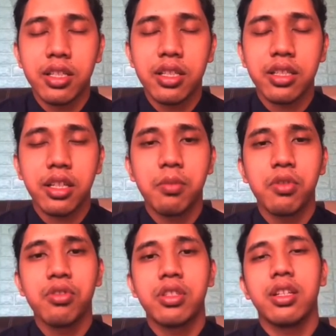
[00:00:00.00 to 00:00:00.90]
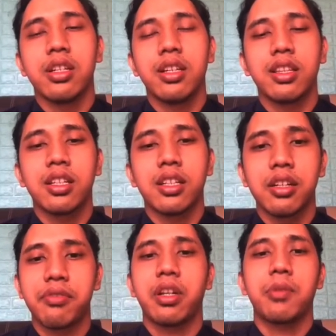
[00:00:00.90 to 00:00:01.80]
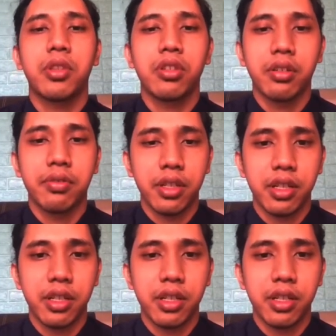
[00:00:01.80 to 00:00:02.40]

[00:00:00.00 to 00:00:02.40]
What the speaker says: scheme using elliptic curve cryptography.